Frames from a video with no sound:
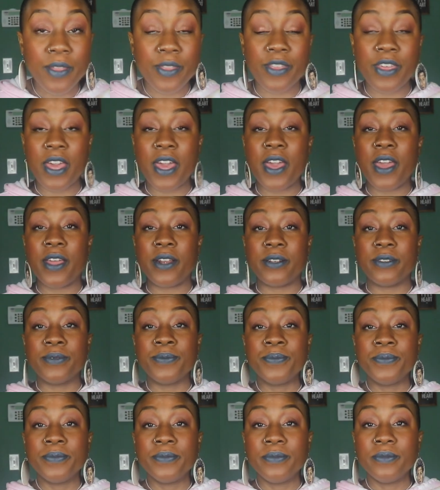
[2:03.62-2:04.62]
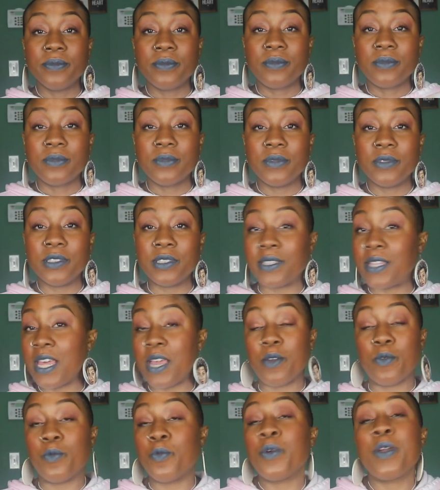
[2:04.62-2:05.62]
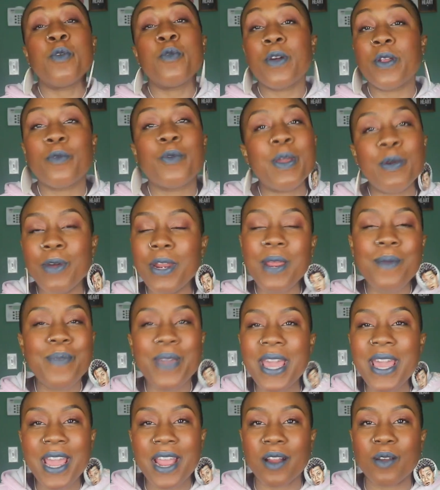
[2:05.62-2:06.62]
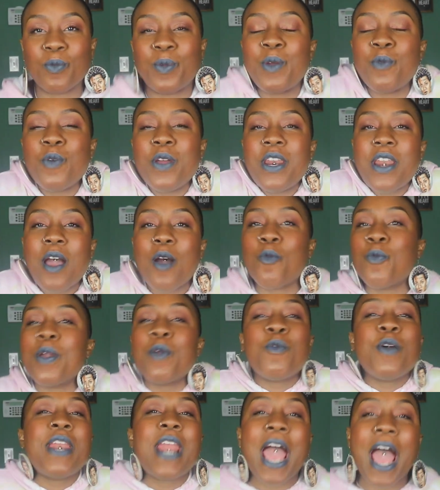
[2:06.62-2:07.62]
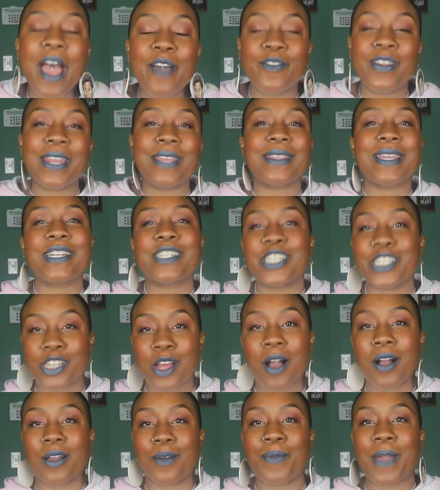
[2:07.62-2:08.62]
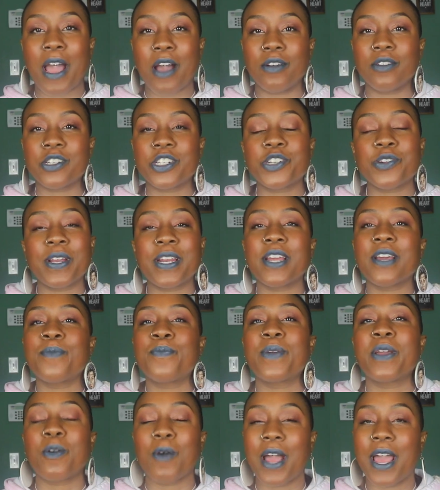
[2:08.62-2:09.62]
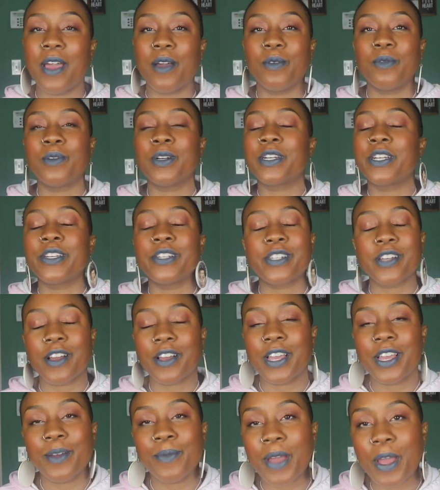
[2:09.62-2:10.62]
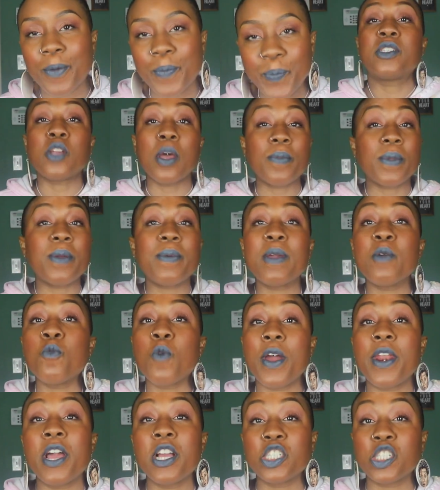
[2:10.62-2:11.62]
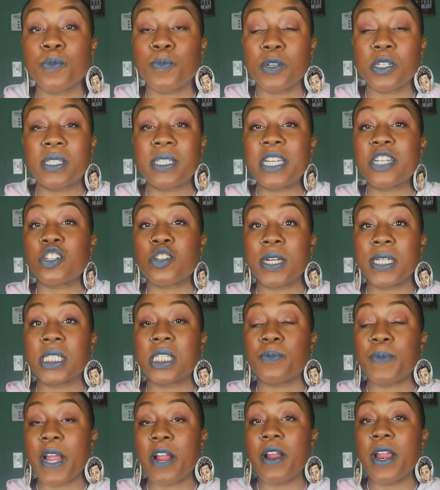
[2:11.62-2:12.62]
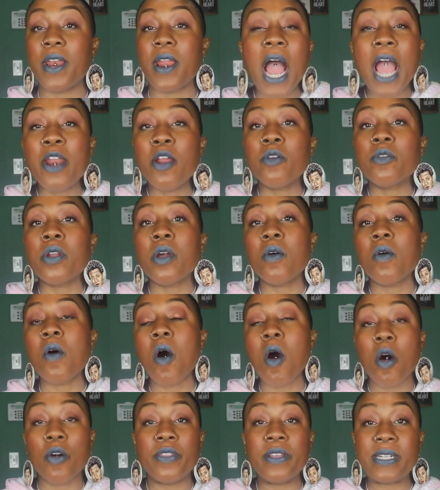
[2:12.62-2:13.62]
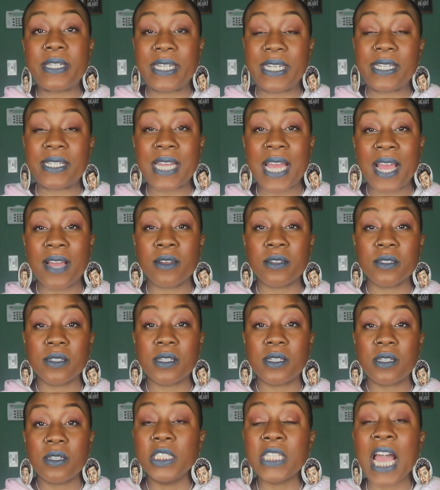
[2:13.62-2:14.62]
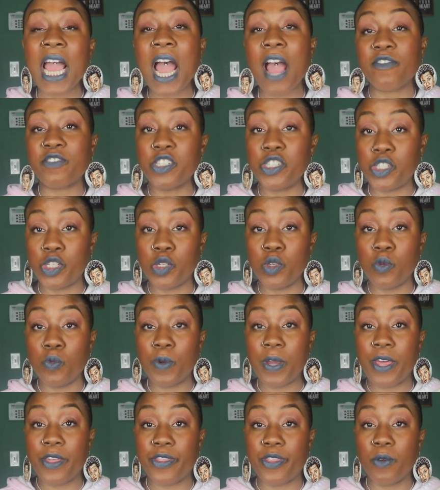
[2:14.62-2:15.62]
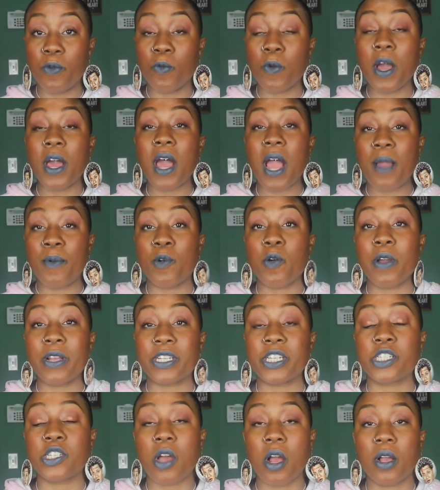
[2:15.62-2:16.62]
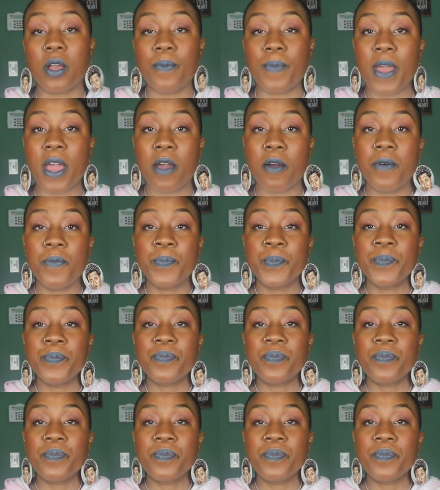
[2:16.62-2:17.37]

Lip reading: then we wouldn't be here. We wouldn't have anything to talk about. Cherita, be quiet. What are you talking about? So I'm going to be 100% transparent. I don't know all the details that have to do with what I'm going to talk about.